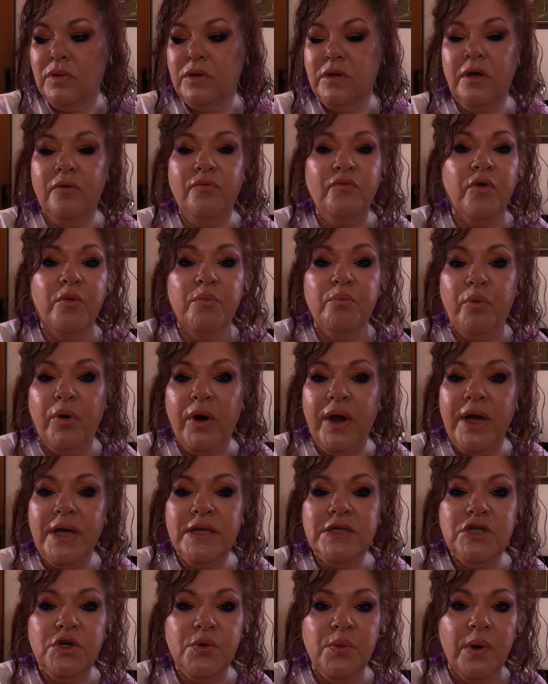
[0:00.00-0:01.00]
Different
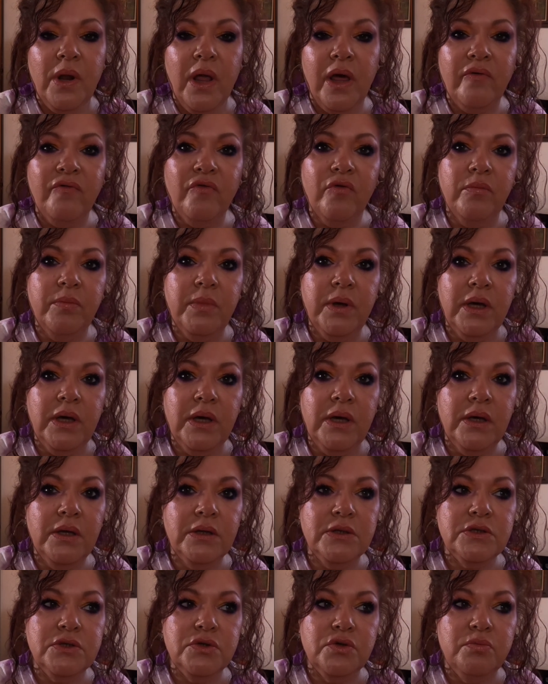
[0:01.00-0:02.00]
brands you would like for
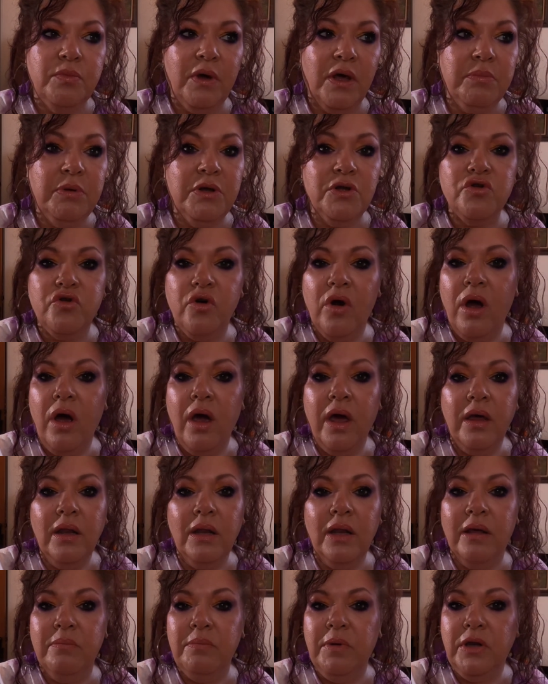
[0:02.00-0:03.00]
me to maybe
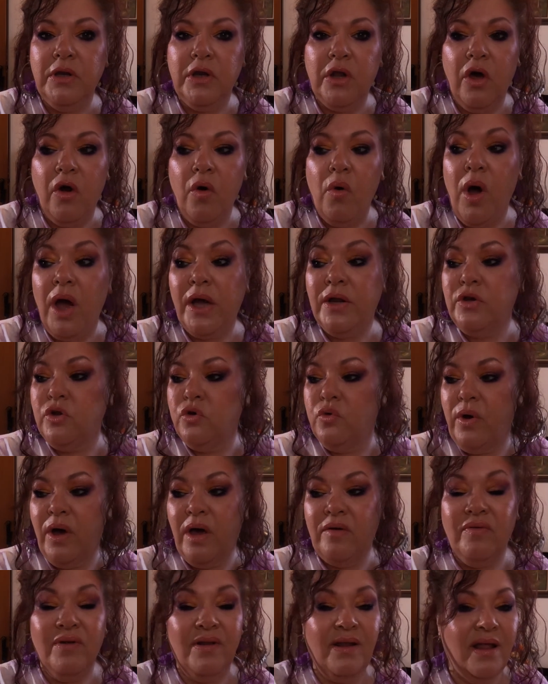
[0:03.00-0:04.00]
try, let me know. I do
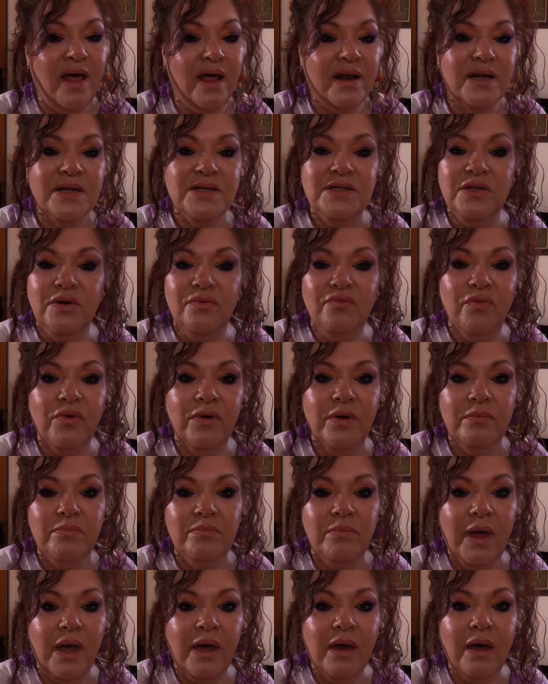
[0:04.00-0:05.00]
have a lot of
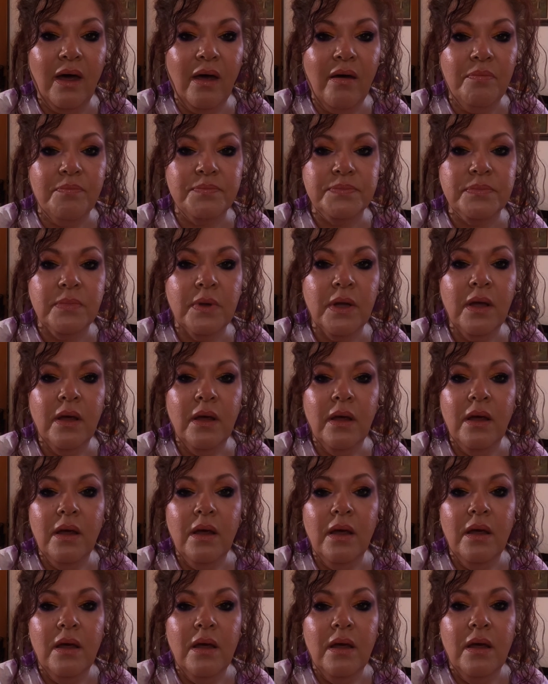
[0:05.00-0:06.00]
different makeup
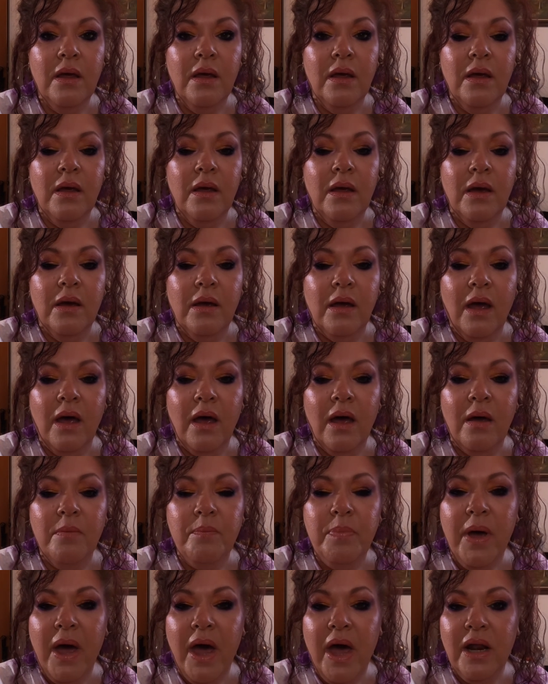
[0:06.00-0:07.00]

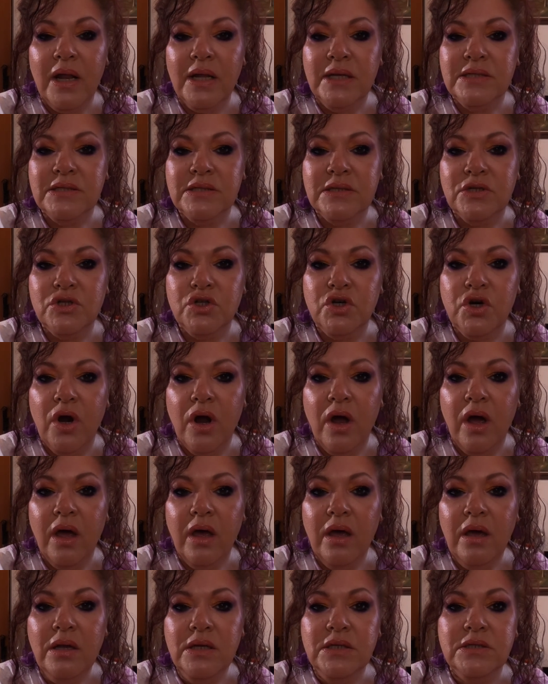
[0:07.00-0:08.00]
palettes to
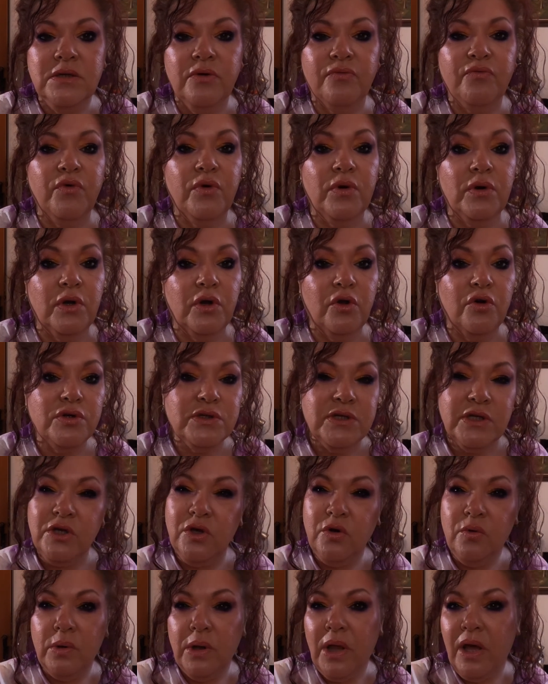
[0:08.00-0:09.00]
try, different looks
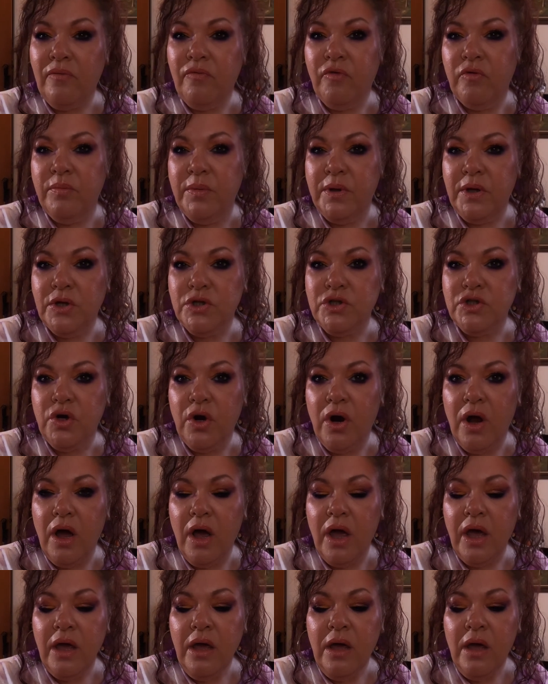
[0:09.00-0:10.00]
that you would like for me to
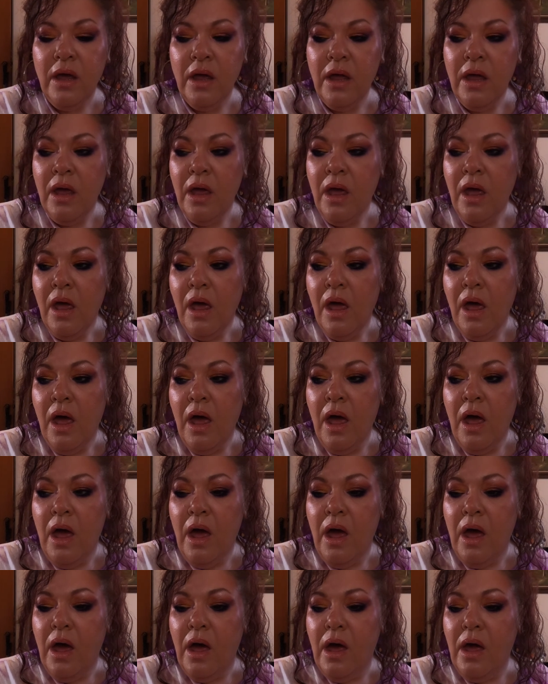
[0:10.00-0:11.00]
try.
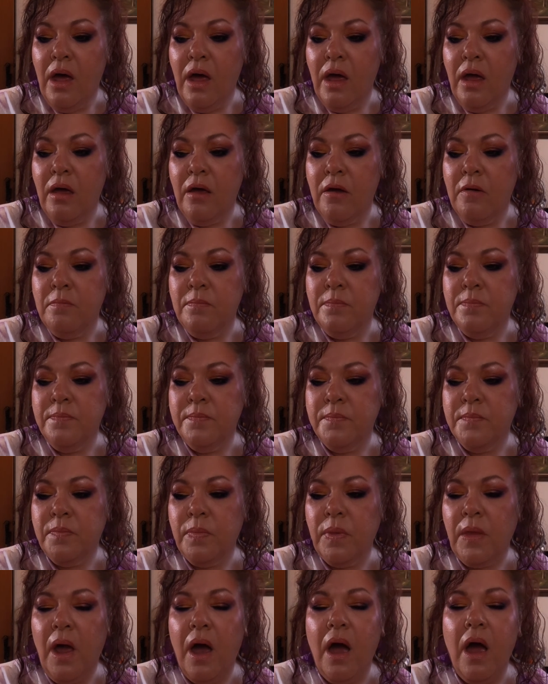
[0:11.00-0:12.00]

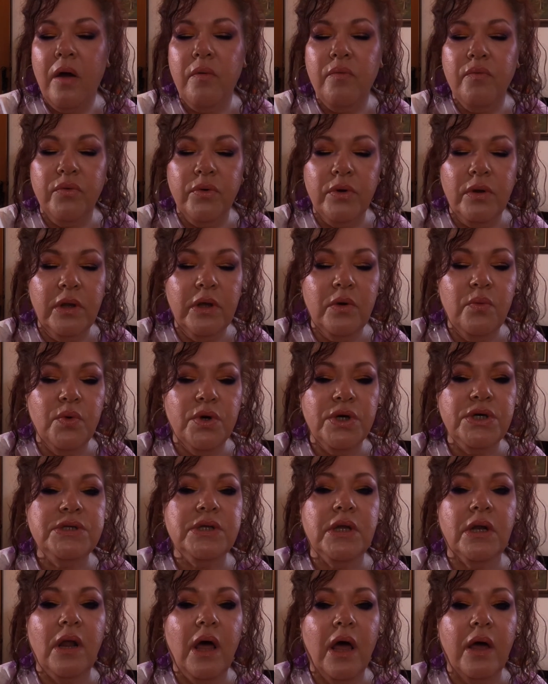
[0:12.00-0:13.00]
I really
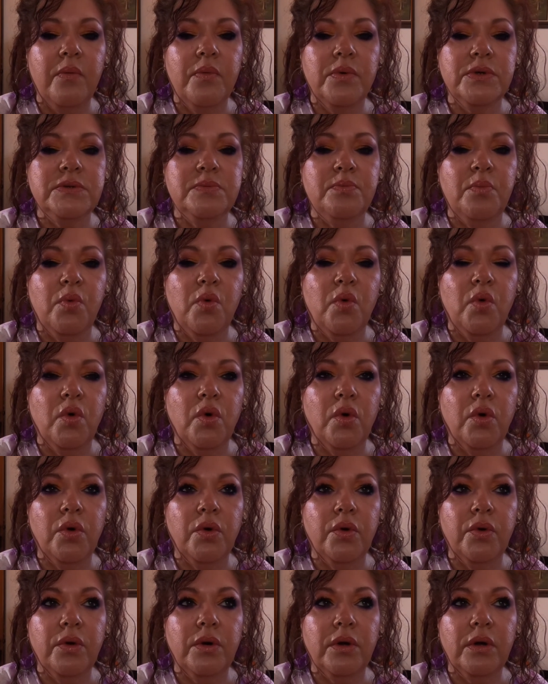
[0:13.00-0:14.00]
wish that I was
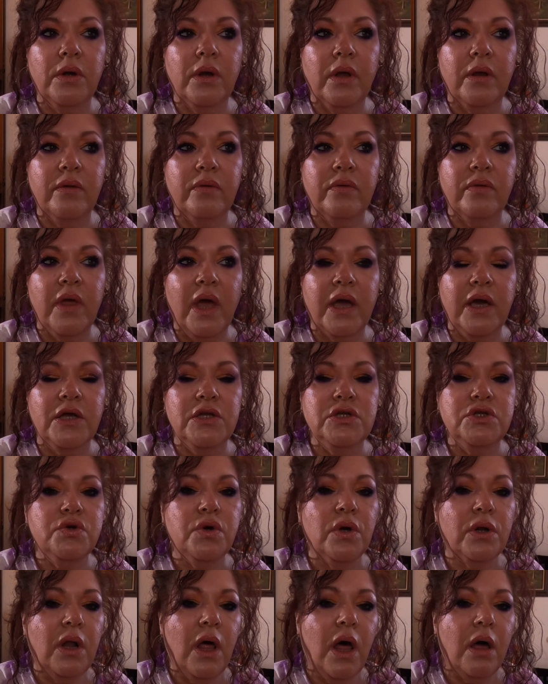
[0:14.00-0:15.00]
more, I could
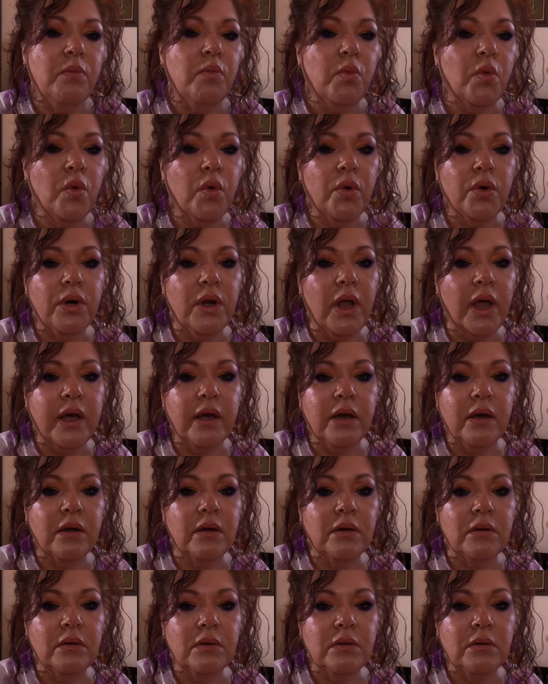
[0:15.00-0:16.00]
do a lot more like